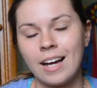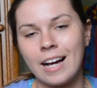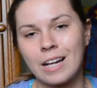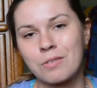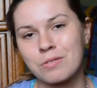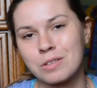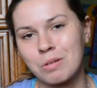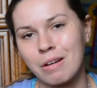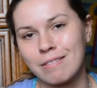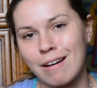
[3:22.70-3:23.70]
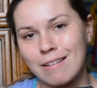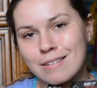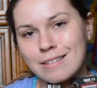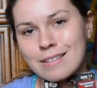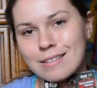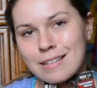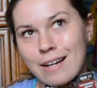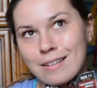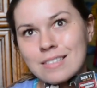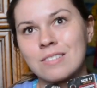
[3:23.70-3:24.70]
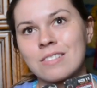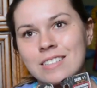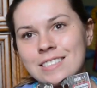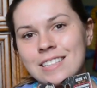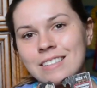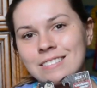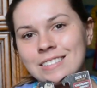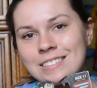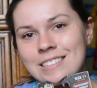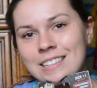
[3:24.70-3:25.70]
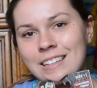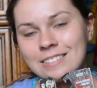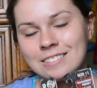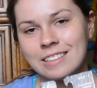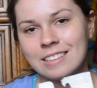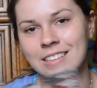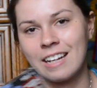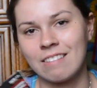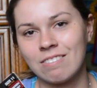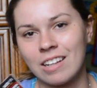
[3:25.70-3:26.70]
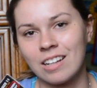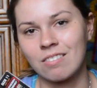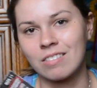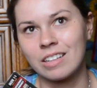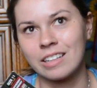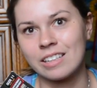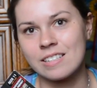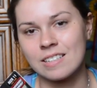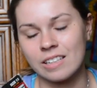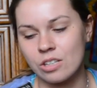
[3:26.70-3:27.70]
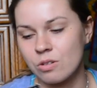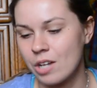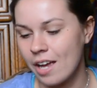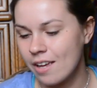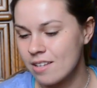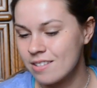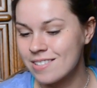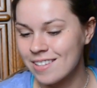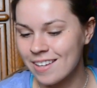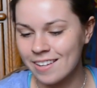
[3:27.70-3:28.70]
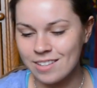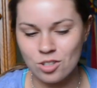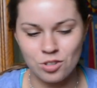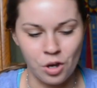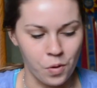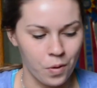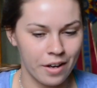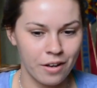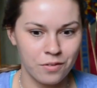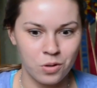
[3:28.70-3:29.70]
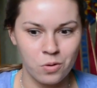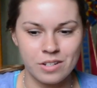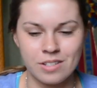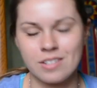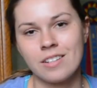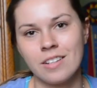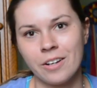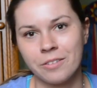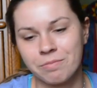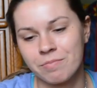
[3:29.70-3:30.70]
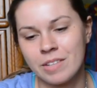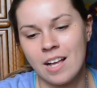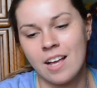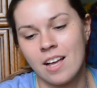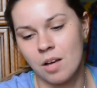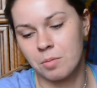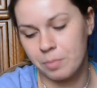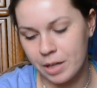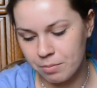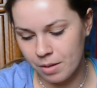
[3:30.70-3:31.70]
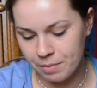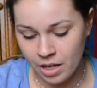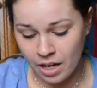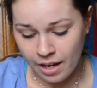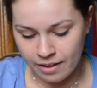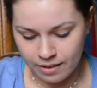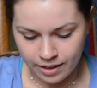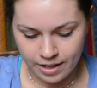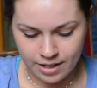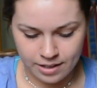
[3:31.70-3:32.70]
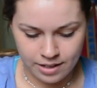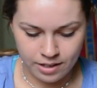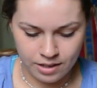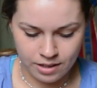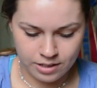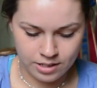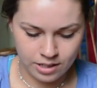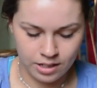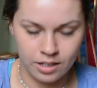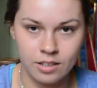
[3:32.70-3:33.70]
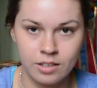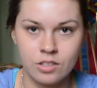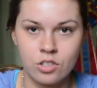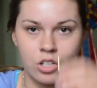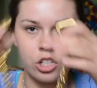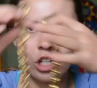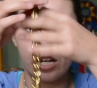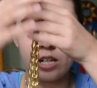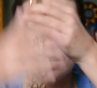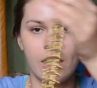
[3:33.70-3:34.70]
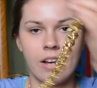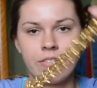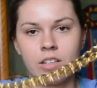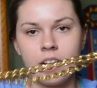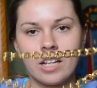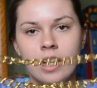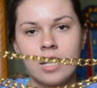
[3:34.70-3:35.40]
I got them for twelve dollars at the tack store because they were on the sale, and I have like ridiculously huge hands. So, of course, you know, I'm going to pick them up. And then I got this stud chain. I feel like